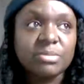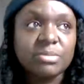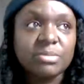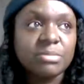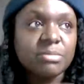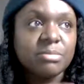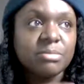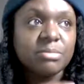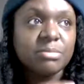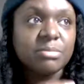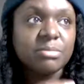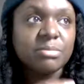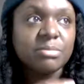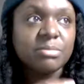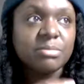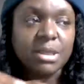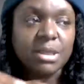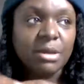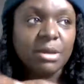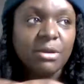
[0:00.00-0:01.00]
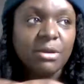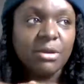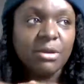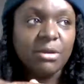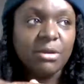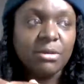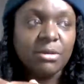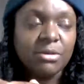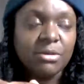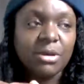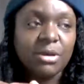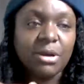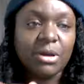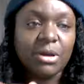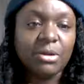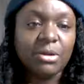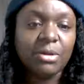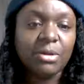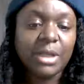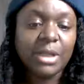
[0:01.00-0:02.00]
much as,
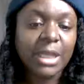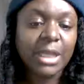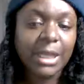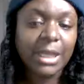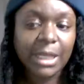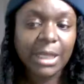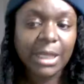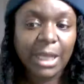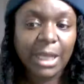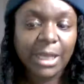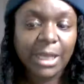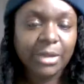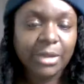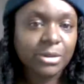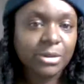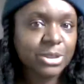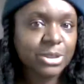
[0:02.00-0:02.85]
ladylike.